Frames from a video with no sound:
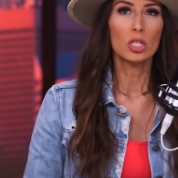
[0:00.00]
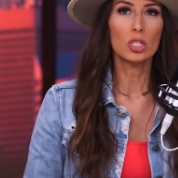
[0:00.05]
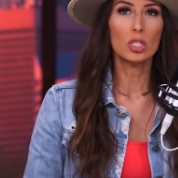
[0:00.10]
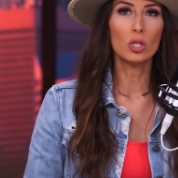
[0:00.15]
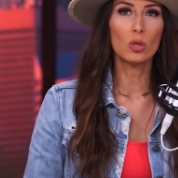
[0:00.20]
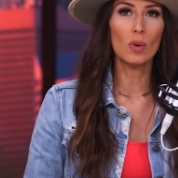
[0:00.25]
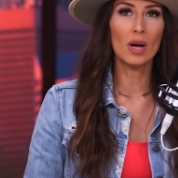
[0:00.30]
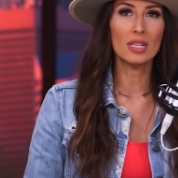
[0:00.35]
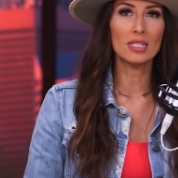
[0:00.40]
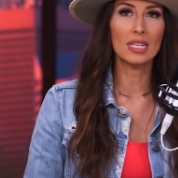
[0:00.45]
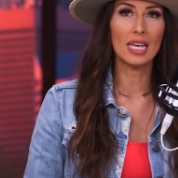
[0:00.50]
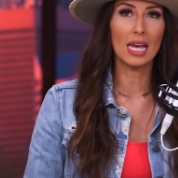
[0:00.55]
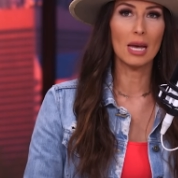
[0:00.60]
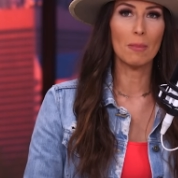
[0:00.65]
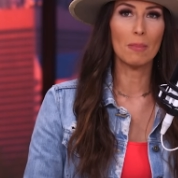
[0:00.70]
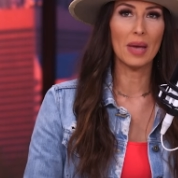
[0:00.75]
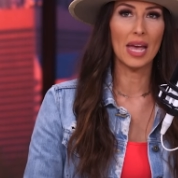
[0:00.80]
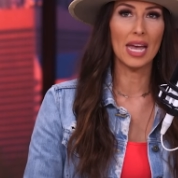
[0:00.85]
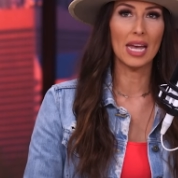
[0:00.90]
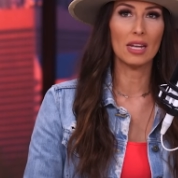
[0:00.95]
U.S.
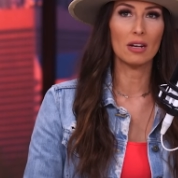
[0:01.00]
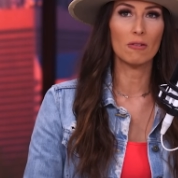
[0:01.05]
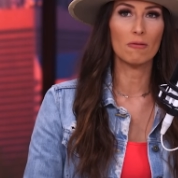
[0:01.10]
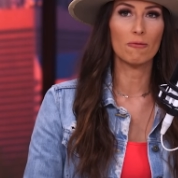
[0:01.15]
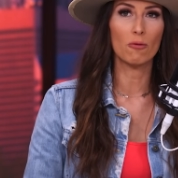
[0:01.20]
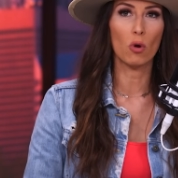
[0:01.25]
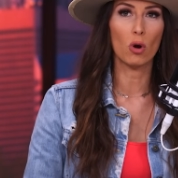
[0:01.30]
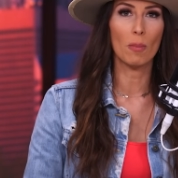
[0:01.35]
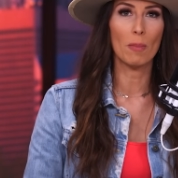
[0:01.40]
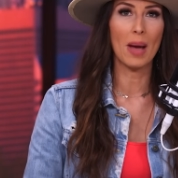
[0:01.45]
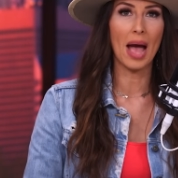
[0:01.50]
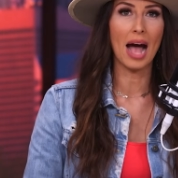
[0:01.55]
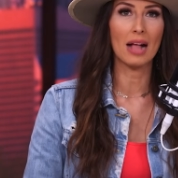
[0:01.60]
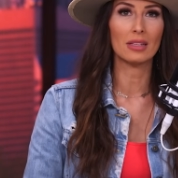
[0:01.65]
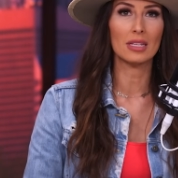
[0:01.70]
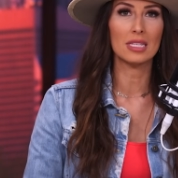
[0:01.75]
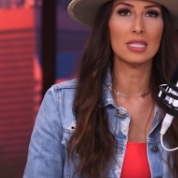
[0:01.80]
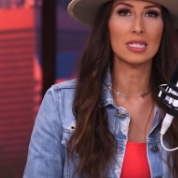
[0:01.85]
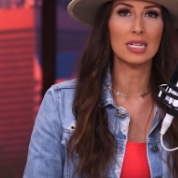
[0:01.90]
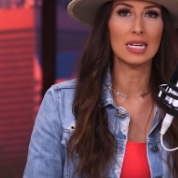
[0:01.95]
Campaign for
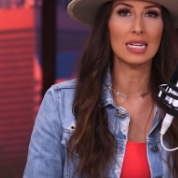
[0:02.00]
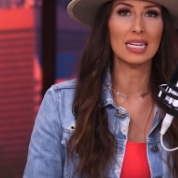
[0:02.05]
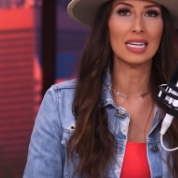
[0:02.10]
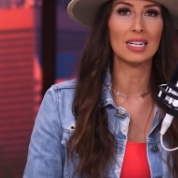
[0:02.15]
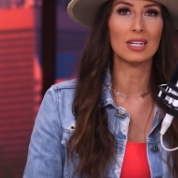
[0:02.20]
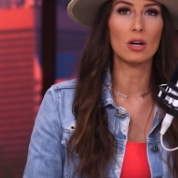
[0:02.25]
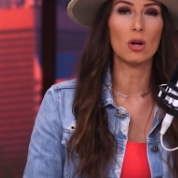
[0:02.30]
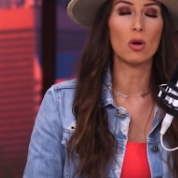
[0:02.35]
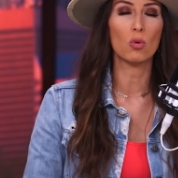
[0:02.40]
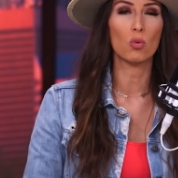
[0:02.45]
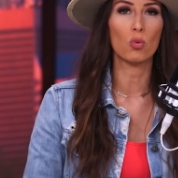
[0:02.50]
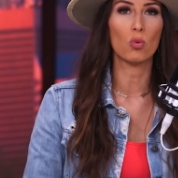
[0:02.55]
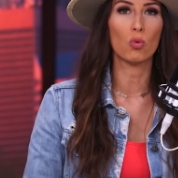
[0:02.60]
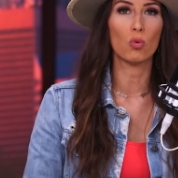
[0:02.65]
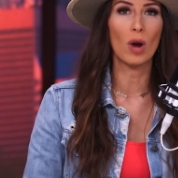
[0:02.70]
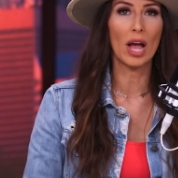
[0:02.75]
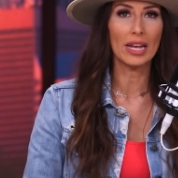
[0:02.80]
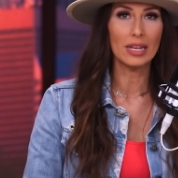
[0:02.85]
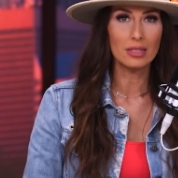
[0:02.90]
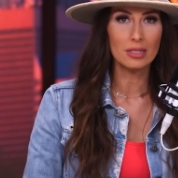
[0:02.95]
Palestinian
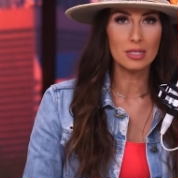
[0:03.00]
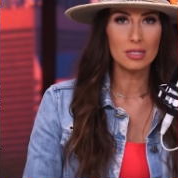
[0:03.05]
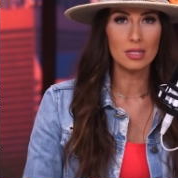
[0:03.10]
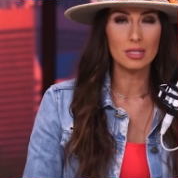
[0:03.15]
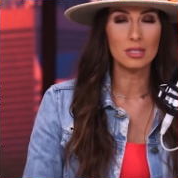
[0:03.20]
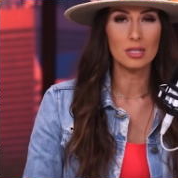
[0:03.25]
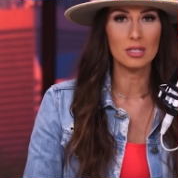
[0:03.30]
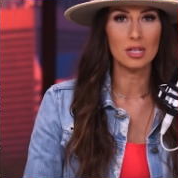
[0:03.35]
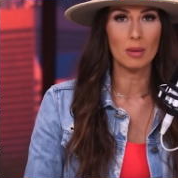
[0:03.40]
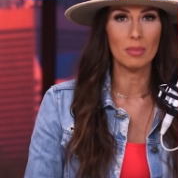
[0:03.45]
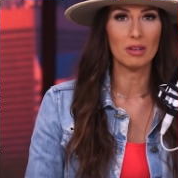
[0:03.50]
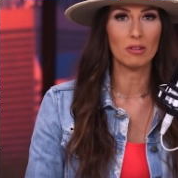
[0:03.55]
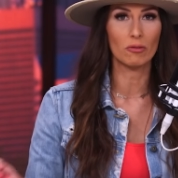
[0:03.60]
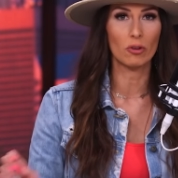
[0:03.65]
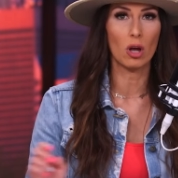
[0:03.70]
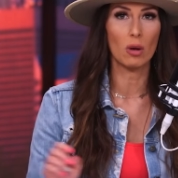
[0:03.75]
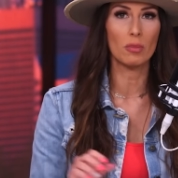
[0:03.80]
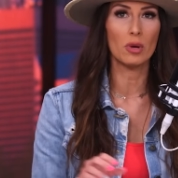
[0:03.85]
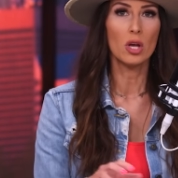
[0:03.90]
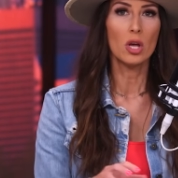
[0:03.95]
Rights. This is coming
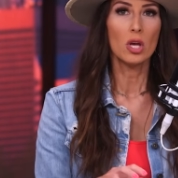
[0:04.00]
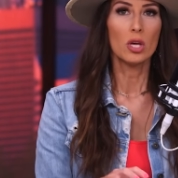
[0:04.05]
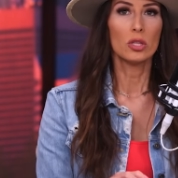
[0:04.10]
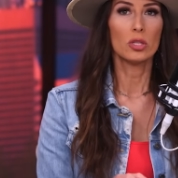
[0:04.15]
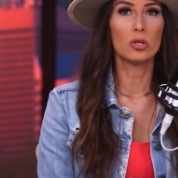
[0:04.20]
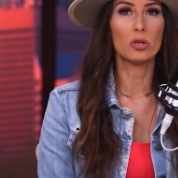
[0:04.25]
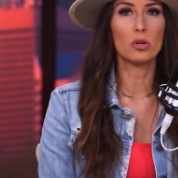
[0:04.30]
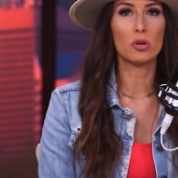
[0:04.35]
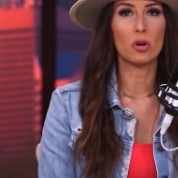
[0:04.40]
from the New